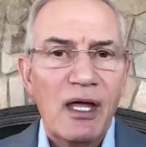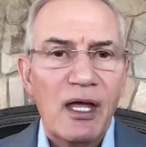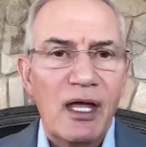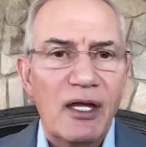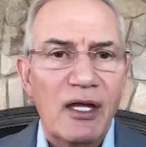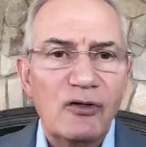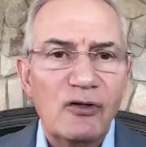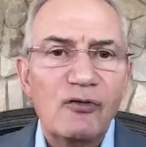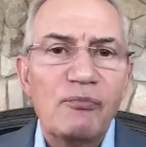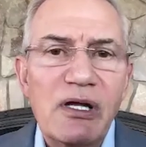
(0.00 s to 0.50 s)

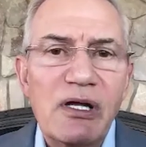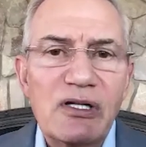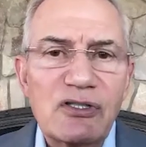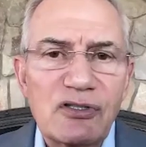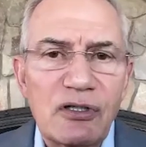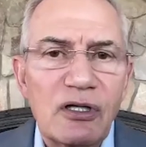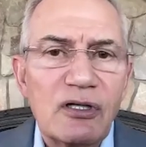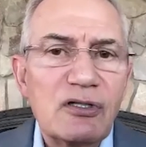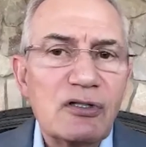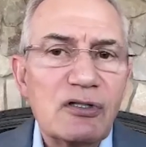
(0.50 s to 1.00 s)
And you've
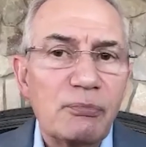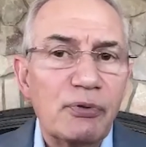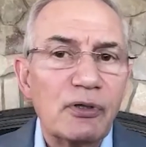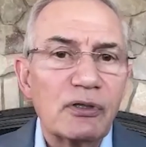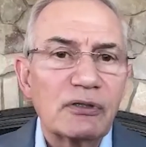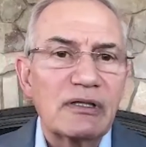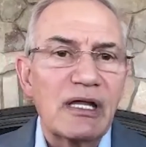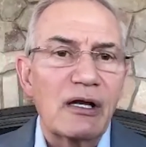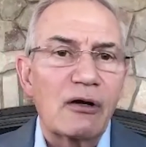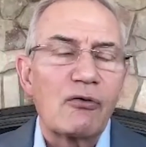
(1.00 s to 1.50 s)
mentioned in your
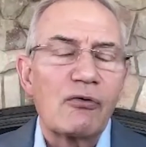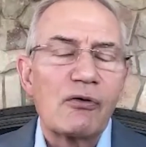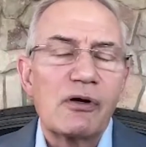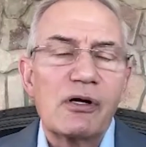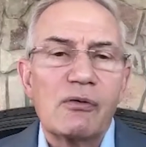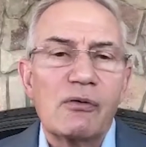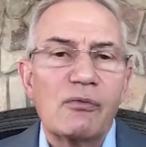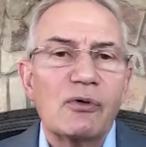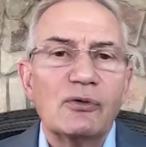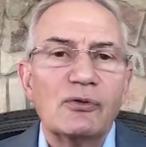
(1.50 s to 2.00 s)
book that
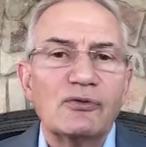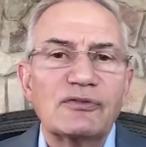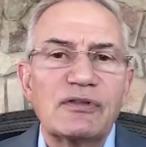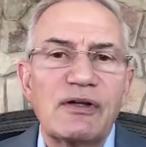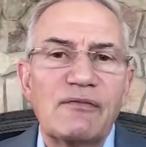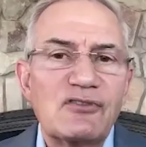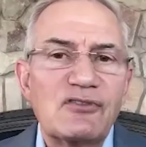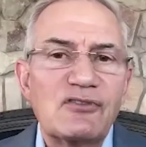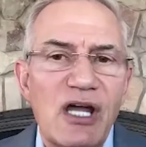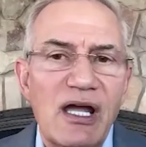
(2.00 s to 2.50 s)
career rules
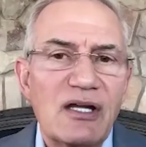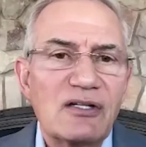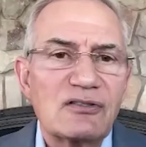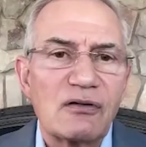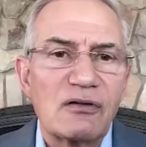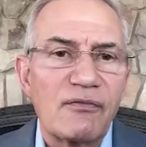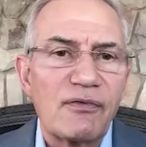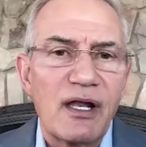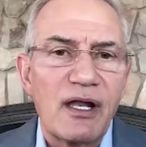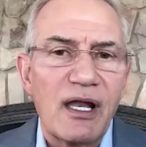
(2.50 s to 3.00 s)
have changed
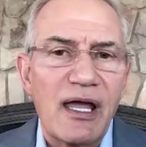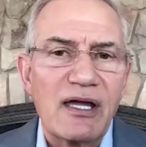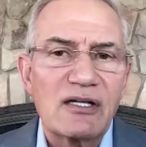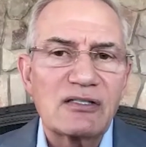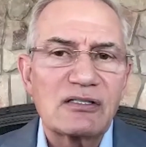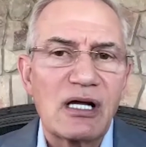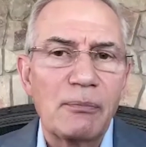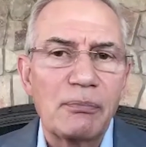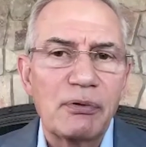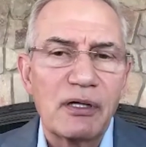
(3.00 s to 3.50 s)
over the
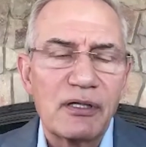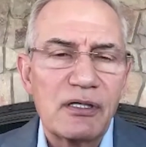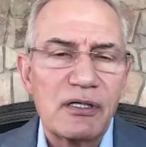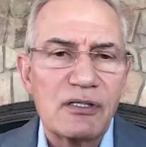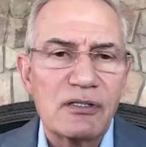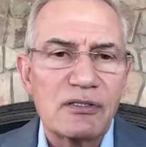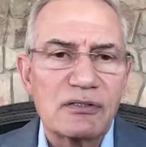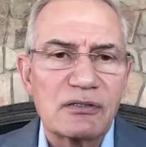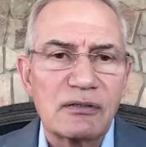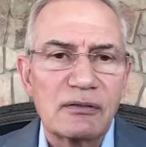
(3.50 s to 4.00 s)
last couple of
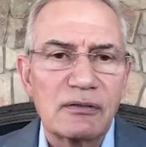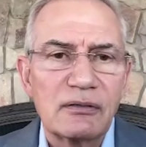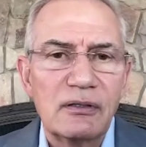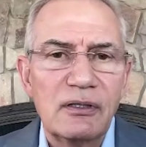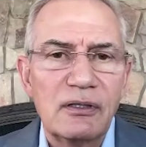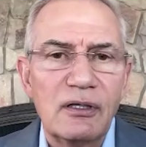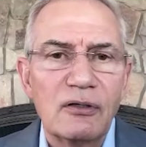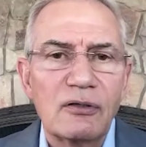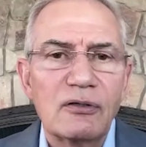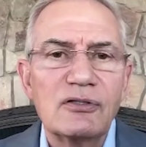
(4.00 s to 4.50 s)
years.
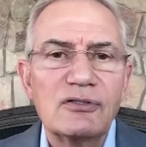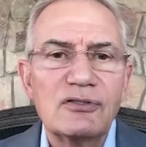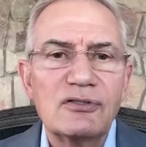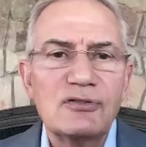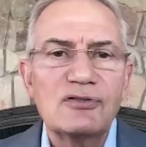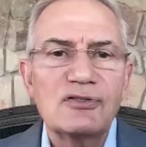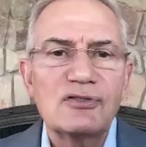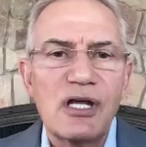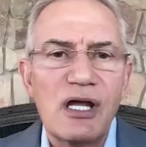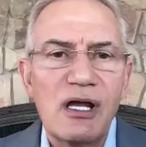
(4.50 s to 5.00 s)
Could you
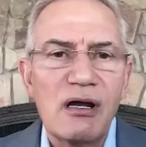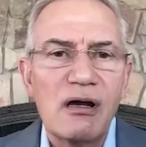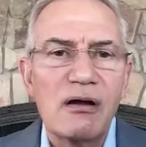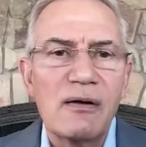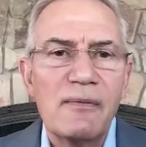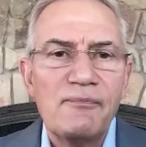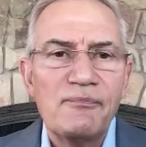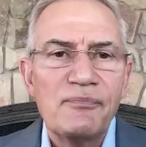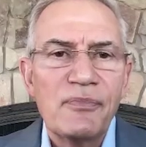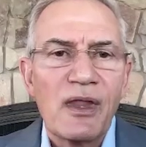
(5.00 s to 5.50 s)
share